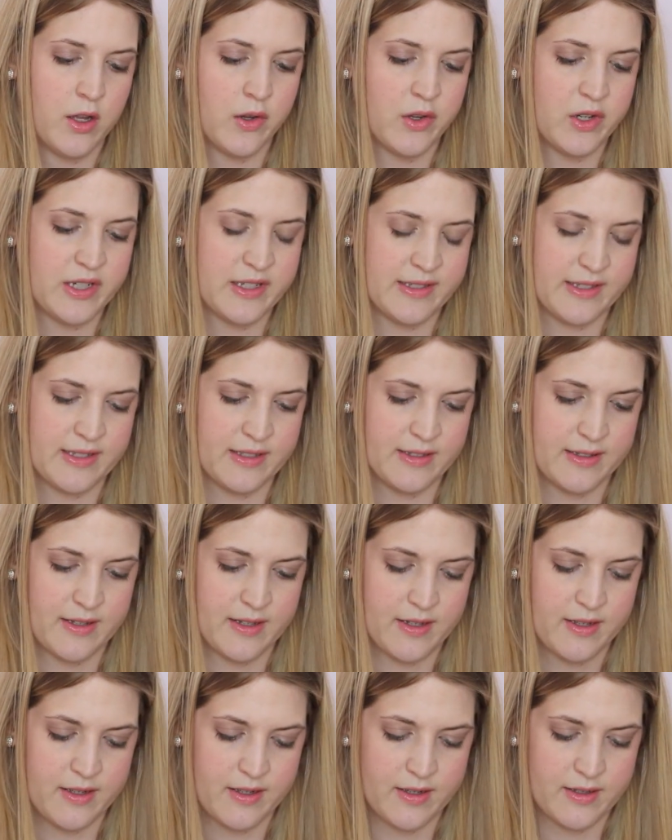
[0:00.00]
what is this?
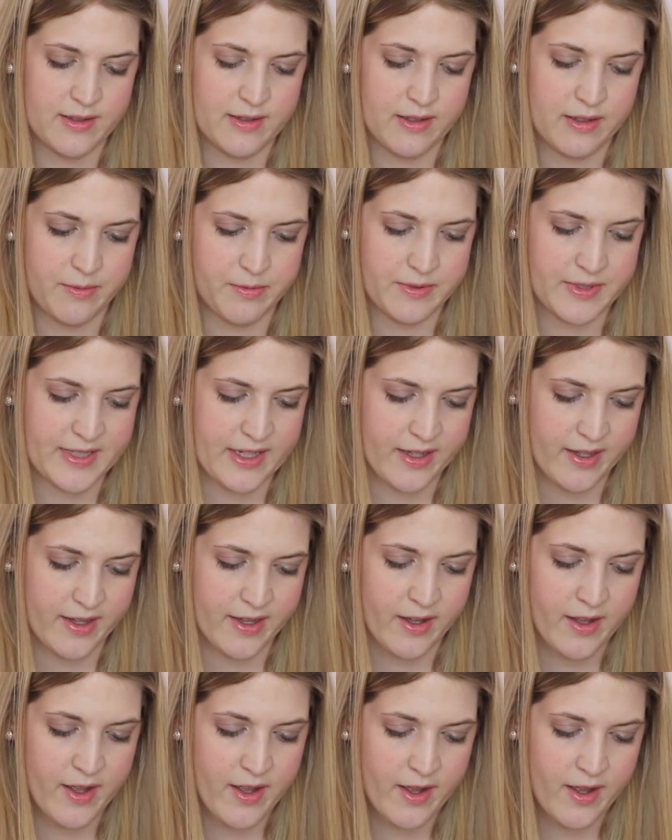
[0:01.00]
It's a
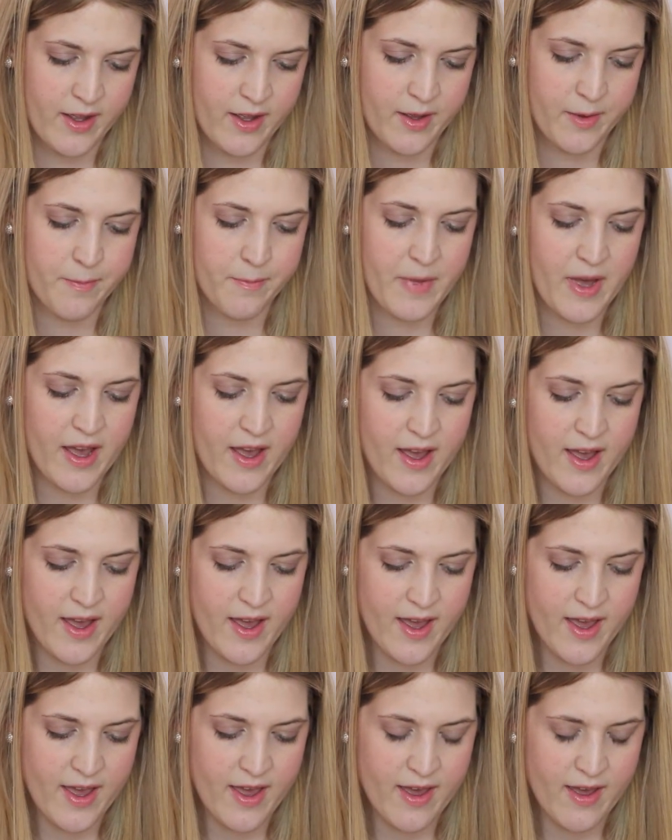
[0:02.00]
lipstick.
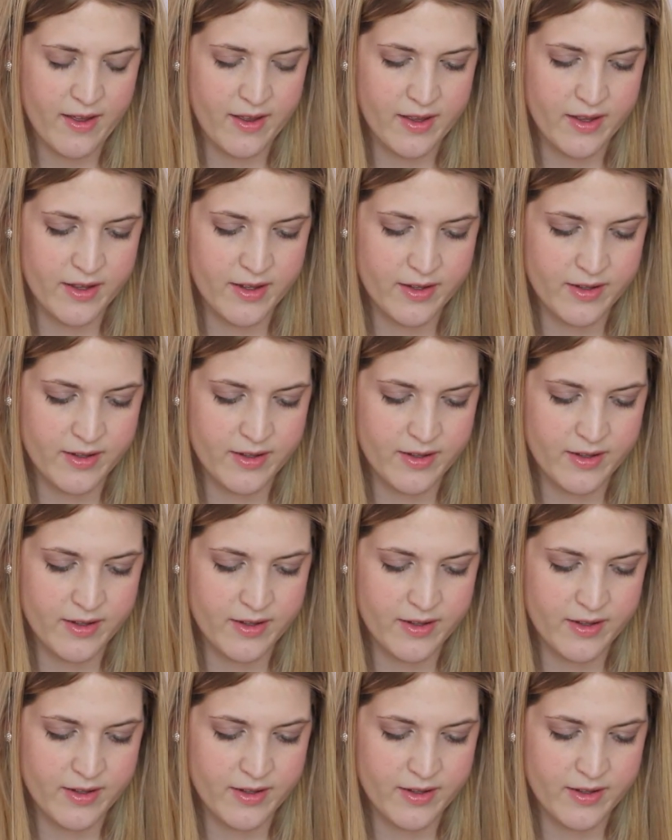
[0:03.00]
My